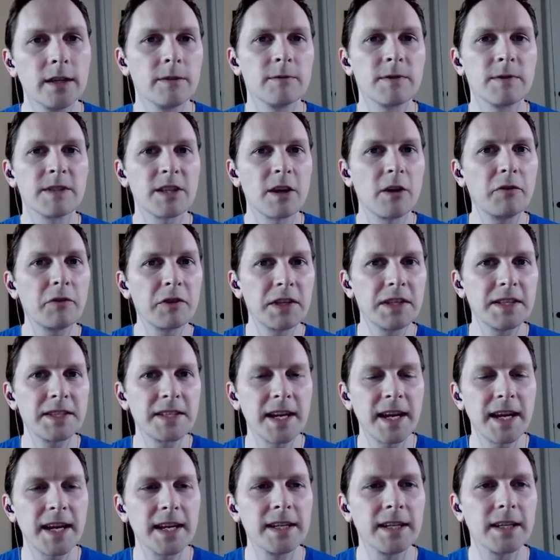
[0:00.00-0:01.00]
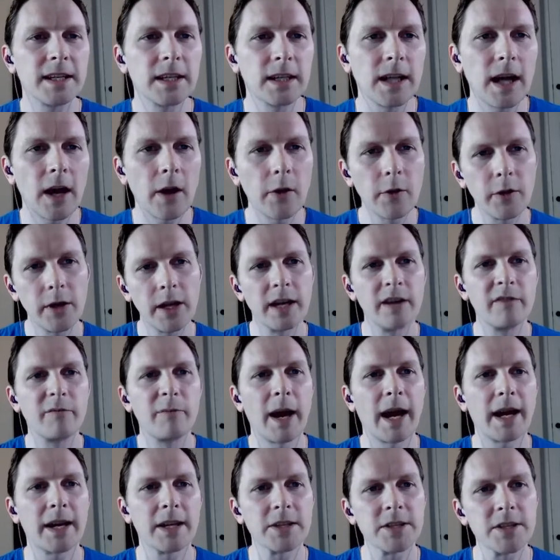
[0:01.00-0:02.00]
self-contained cloud-native
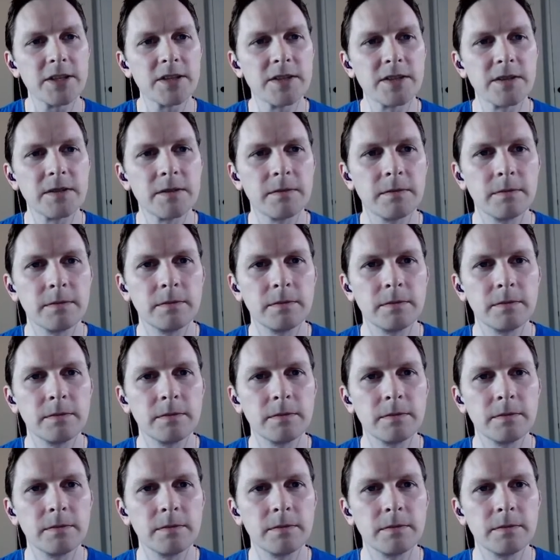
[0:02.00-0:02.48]
packages.